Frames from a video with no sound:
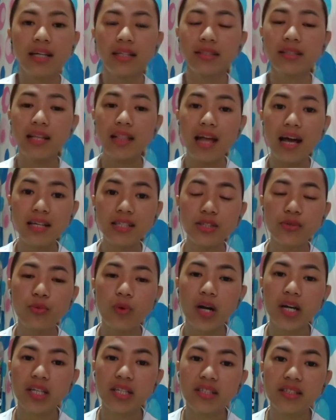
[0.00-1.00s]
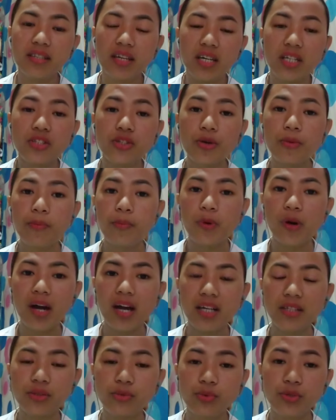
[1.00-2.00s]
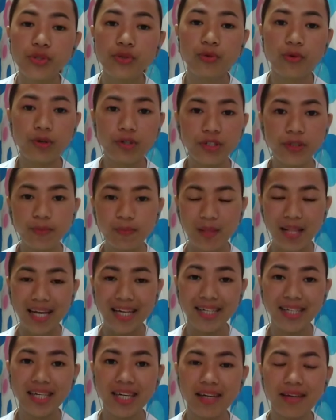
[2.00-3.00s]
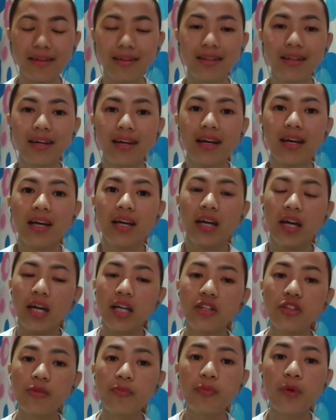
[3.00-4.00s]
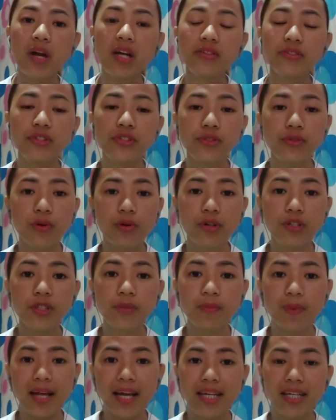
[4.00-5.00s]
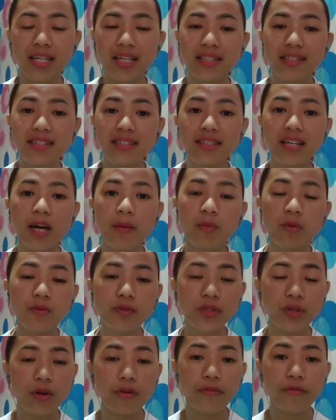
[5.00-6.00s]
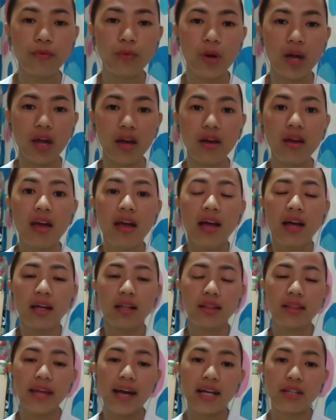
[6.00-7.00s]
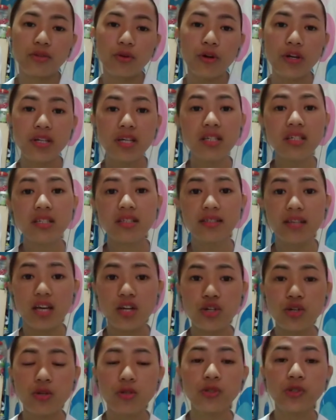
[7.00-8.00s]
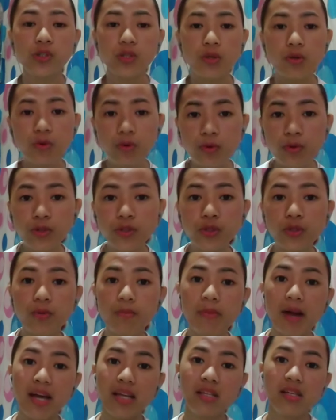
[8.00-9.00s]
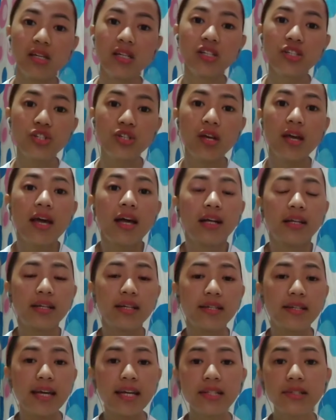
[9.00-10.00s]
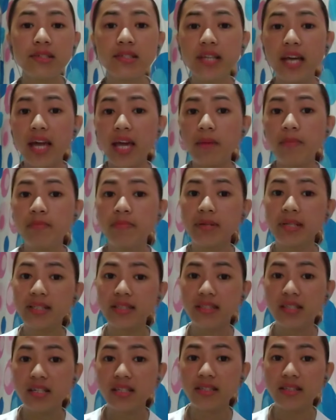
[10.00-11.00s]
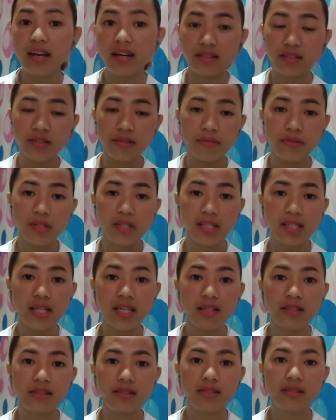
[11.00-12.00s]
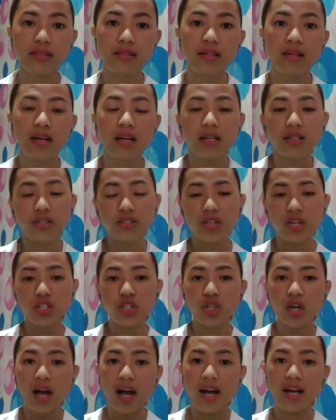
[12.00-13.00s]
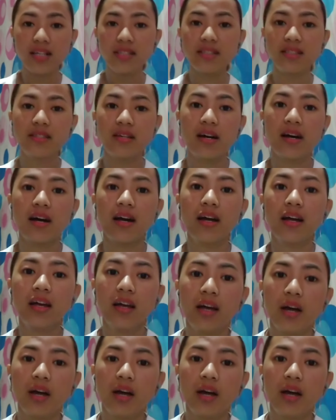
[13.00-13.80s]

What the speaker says: The last one is the enterprise resource planning. Enterprise resource planning is a type of software that organizations use to manage the day-to-day business activities, such as the